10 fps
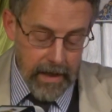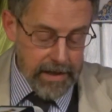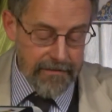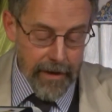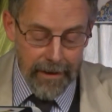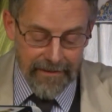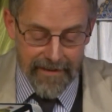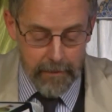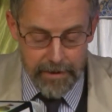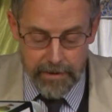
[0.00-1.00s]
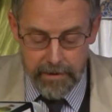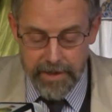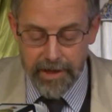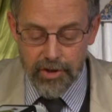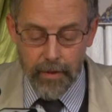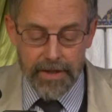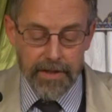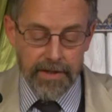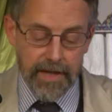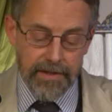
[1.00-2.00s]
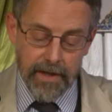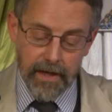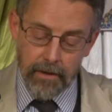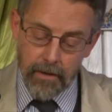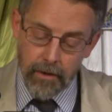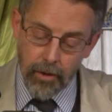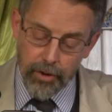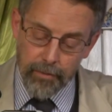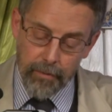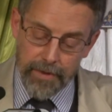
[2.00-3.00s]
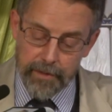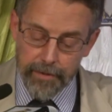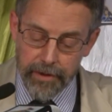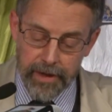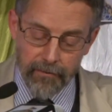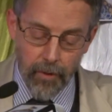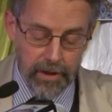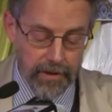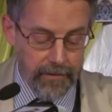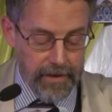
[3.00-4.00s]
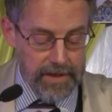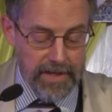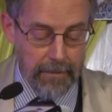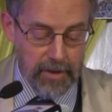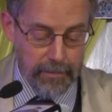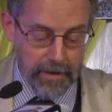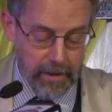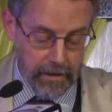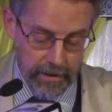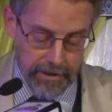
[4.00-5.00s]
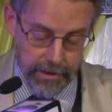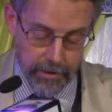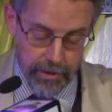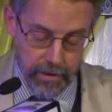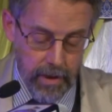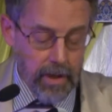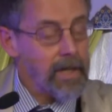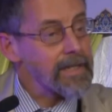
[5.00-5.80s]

His very famous 1026 essay on the permissibility of working for the established political institution,